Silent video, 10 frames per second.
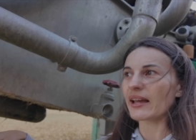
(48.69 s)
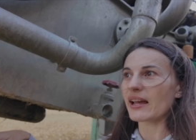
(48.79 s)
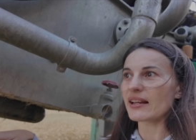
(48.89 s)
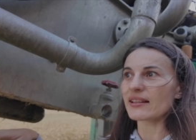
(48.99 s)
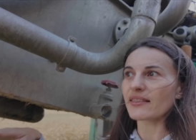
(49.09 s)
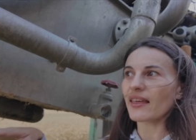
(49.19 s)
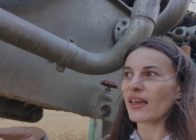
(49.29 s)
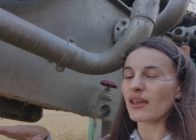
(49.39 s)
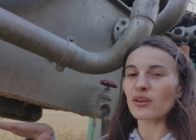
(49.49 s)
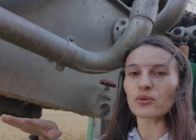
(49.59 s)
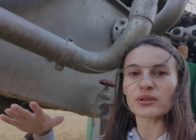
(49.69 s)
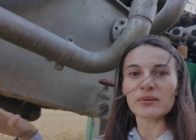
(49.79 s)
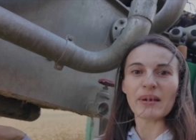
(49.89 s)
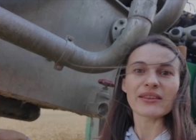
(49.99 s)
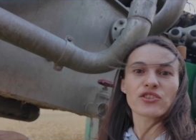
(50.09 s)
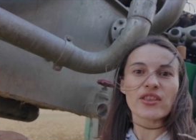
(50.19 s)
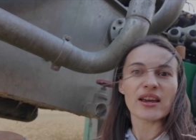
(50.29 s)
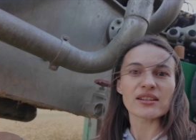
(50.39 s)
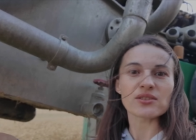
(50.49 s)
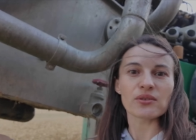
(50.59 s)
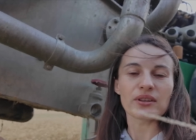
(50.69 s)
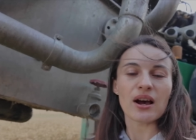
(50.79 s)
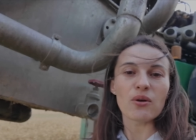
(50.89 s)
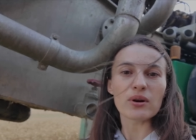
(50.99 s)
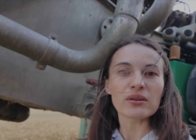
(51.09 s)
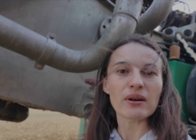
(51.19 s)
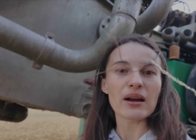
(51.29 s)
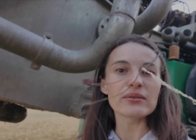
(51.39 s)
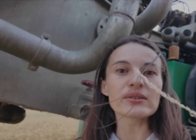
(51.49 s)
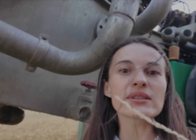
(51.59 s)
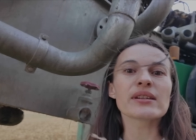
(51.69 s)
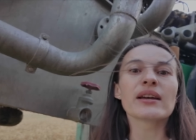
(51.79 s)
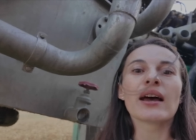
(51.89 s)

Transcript: and they couldn't manage that on our ground.